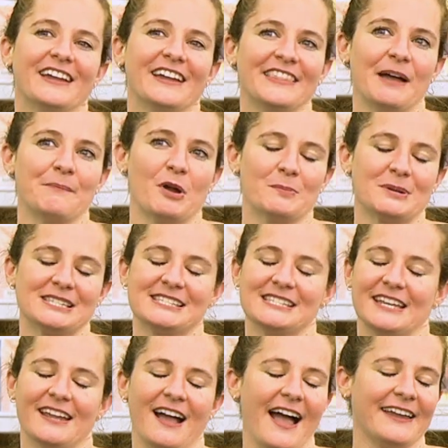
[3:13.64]
In that moment,
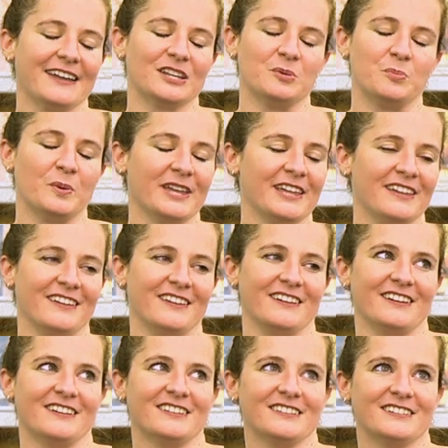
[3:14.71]
see, I could
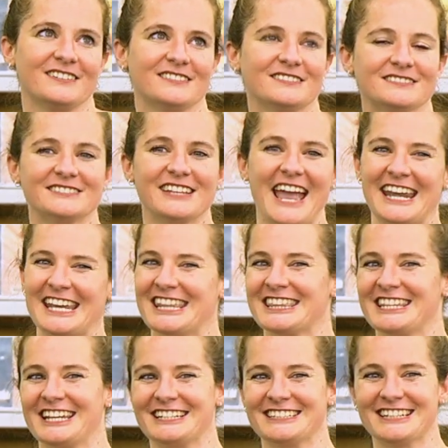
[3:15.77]
be
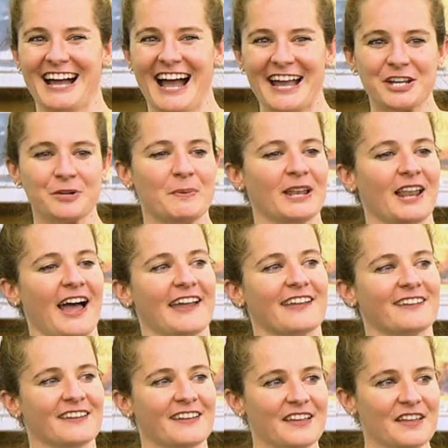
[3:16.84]
anything. I could be like
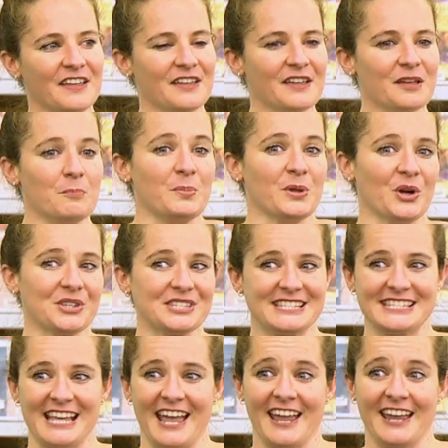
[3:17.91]

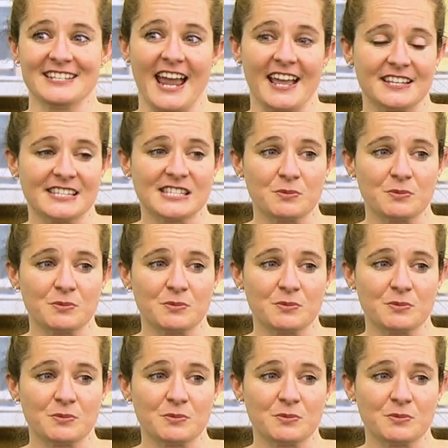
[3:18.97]
Beyonce, Taylor